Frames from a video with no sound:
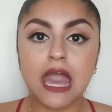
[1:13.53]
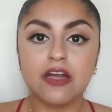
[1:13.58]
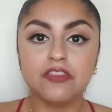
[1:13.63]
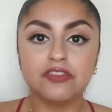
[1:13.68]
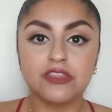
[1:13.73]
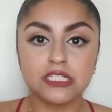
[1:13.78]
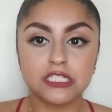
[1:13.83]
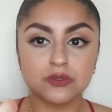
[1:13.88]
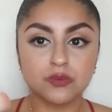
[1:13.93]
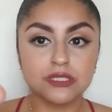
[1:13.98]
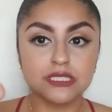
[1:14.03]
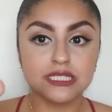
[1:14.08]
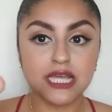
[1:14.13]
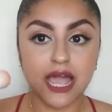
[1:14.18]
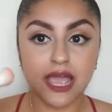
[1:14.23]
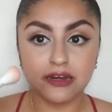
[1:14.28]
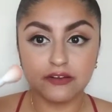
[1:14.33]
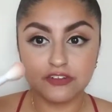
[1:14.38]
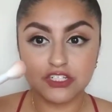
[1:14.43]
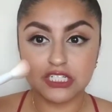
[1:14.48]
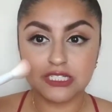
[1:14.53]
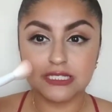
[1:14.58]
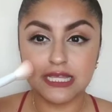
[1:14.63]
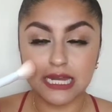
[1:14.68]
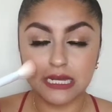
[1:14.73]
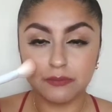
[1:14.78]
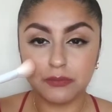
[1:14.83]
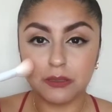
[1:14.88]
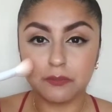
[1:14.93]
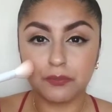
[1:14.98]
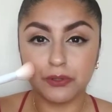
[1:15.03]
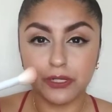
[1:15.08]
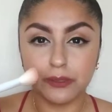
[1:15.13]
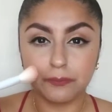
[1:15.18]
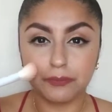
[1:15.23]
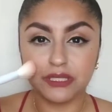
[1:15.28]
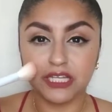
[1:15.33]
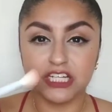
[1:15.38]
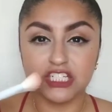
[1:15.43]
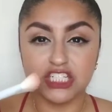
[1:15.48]
And this one's kind of just letting me put
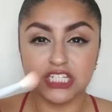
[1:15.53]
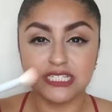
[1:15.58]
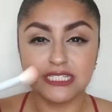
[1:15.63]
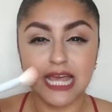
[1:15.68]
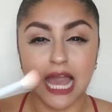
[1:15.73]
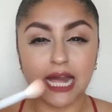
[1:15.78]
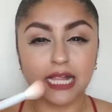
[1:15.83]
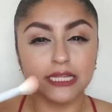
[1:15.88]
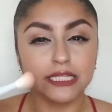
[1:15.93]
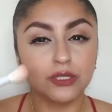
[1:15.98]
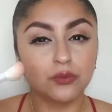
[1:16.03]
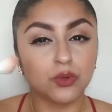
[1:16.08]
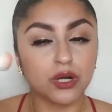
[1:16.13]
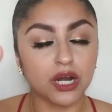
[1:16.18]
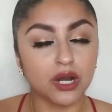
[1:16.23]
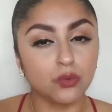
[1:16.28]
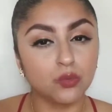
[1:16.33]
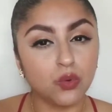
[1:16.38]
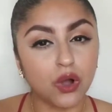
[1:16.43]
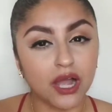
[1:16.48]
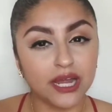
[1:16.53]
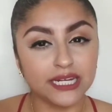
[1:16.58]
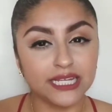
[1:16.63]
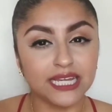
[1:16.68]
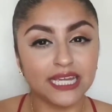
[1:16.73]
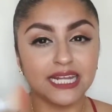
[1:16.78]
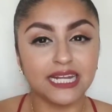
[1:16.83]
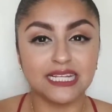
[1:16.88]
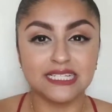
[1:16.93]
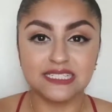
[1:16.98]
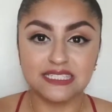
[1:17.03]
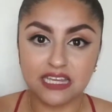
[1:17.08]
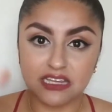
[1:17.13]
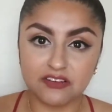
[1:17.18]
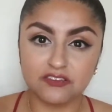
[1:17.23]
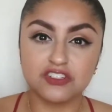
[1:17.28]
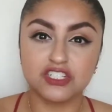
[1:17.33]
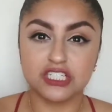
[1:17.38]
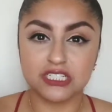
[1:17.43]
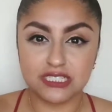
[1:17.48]
blush exactly where I want it instead
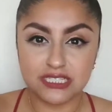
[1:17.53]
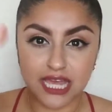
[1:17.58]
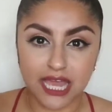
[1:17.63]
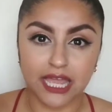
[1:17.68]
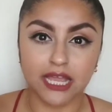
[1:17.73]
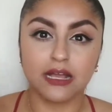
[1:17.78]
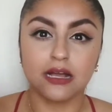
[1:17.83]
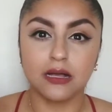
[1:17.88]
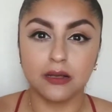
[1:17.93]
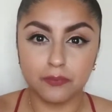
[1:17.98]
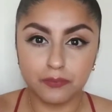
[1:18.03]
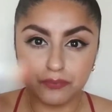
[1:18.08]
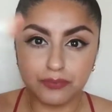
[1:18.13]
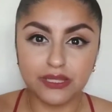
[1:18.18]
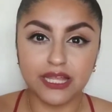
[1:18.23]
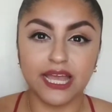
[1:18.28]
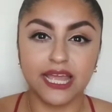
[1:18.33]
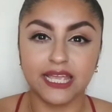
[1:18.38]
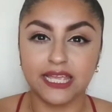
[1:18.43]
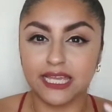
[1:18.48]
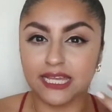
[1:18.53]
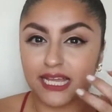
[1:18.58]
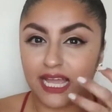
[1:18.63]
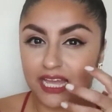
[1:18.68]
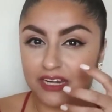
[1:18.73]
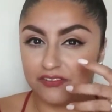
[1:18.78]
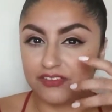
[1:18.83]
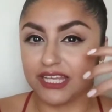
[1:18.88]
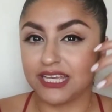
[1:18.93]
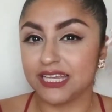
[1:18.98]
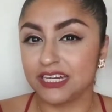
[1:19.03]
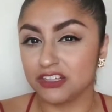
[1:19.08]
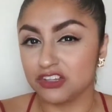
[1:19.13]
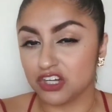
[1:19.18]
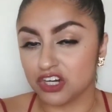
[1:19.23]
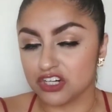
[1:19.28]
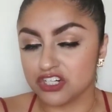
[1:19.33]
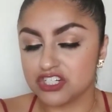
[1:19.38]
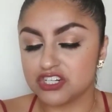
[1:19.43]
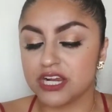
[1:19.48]
of just like applying it kind of like in a
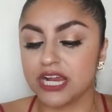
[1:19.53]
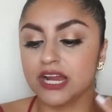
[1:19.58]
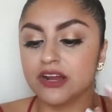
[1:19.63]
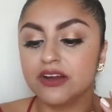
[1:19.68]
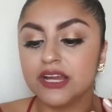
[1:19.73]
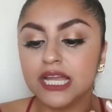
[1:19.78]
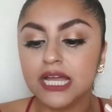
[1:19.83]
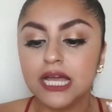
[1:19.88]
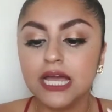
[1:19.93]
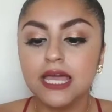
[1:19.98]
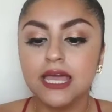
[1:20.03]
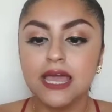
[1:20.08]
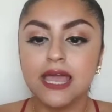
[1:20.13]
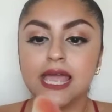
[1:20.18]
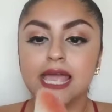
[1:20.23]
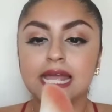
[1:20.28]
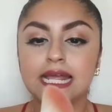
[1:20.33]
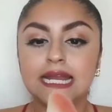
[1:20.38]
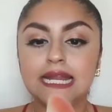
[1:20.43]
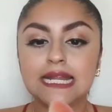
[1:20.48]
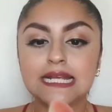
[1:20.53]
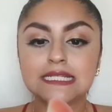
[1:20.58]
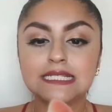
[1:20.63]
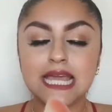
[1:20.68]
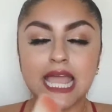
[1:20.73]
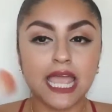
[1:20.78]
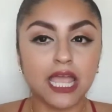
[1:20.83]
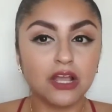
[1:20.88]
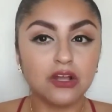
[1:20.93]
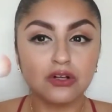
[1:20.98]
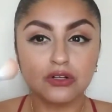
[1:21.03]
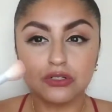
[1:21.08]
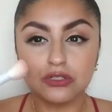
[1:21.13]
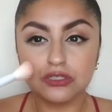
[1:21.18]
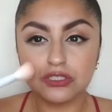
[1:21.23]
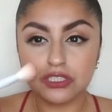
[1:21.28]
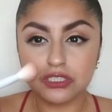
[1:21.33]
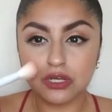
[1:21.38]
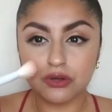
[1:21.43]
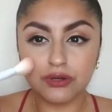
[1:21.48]
larger area. It is
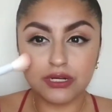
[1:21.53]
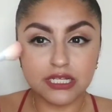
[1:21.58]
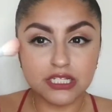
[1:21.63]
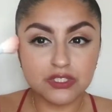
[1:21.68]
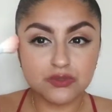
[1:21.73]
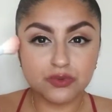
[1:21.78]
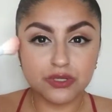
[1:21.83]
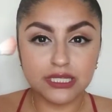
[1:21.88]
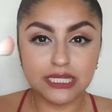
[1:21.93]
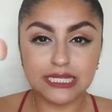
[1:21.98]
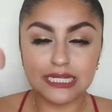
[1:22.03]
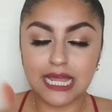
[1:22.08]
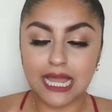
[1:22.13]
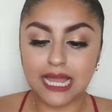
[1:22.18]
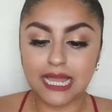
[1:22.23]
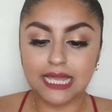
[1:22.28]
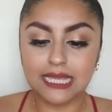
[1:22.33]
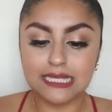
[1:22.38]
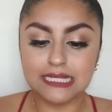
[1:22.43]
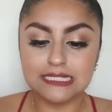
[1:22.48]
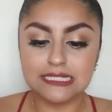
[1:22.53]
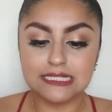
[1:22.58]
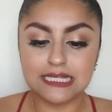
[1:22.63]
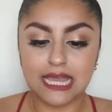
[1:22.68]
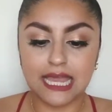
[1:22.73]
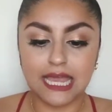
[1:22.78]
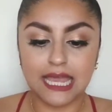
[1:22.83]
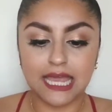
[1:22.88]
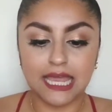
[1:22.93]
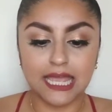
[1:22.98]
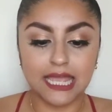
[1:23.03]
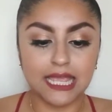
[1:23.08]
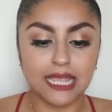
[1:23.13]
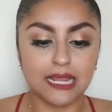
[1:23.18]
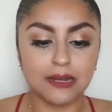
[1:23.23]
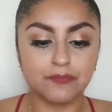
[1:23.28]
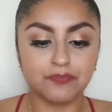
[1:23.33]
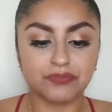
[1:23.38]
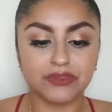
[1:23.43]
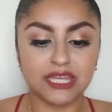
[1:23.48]
angled, so it is really nice.
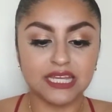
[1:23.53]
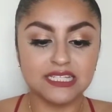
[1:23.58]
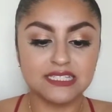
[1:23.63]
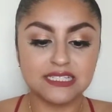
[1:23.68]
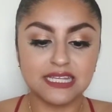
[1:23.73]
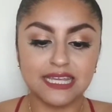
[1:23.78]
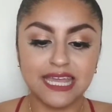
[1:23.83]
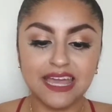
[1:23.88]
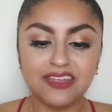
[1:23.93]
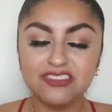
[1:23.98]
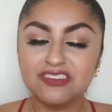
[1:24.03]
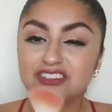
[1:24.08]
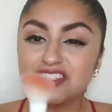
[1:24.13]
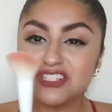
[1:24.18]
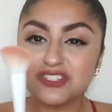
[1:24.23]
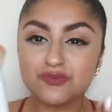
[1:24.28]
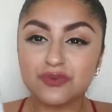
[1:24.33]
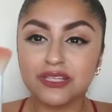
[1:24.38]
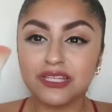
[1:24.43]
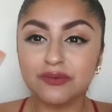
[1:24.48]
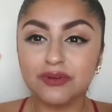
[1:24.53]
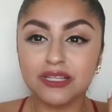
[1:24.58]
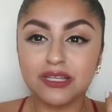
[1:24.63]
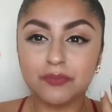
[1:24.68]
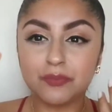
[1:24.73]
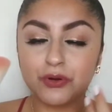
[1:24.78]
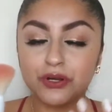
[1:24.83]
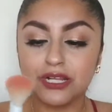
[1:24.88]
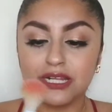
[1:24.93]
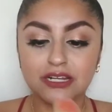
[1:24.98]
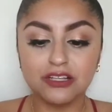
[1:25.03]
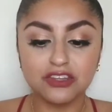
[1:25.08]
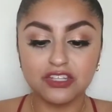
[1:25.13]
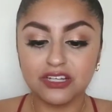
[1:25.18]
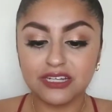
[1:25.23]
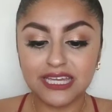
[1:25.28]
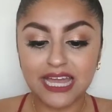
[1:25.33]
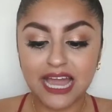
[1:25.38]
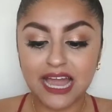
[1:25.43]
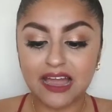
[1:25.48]
And again, they're just really pretty to
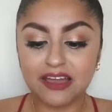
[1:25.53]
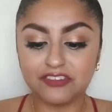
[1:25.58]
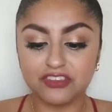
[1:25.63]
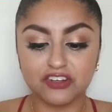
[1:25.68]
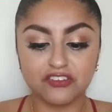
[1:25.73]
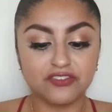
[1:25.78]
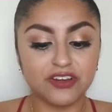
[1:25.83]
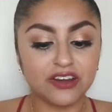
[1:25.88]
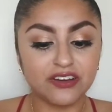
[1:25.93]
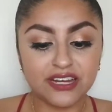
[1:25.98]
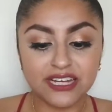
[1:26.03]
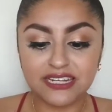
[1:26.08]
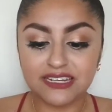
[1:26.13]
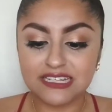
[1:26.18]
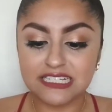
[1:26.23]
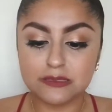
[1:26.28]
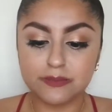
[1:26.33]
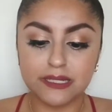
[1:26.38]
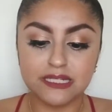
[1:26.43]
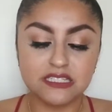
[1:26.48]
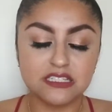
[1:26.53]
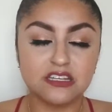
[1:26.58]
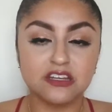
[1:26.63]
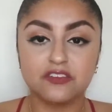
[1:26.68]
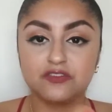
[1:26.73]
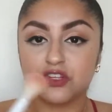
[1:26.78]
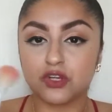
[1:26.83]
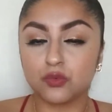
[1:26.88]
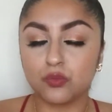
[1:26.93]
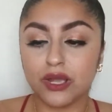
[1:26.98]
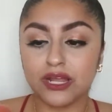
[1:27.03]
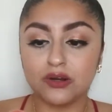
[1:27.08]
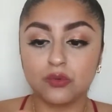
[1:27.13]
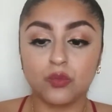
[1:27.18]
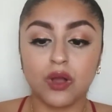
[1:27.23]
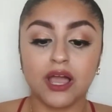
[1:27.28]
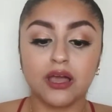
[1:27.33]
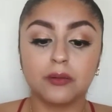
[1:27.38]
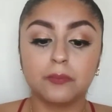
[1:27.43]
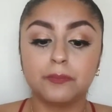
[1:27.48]
look at. They're very inexpensive. They're Wet n
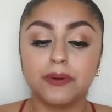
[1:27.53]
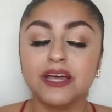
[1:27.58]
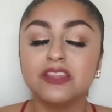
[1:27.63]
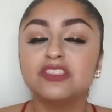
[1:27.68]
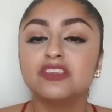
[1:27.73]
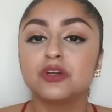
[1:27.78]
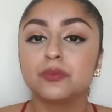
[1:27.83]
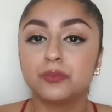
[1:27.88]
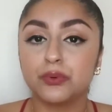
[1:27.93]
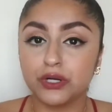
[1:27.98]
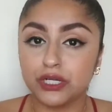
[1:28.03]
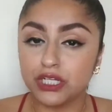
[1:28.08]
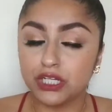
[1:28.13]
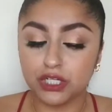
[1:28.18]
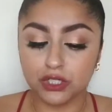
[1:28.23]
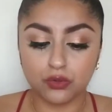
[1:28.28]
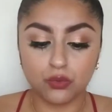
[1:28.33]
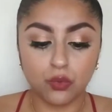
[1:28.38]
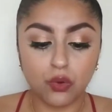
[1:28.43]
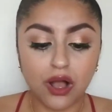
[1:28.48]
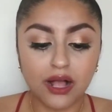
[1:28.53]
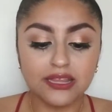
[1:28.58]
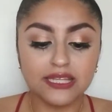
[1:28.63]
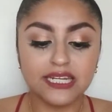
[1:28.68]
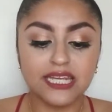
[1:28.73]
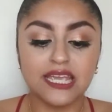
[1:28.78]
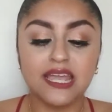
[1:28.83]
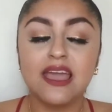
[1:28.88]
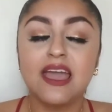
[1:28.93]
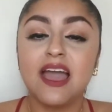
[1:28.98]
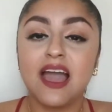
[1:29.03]
Wild, but they're pretty good quality.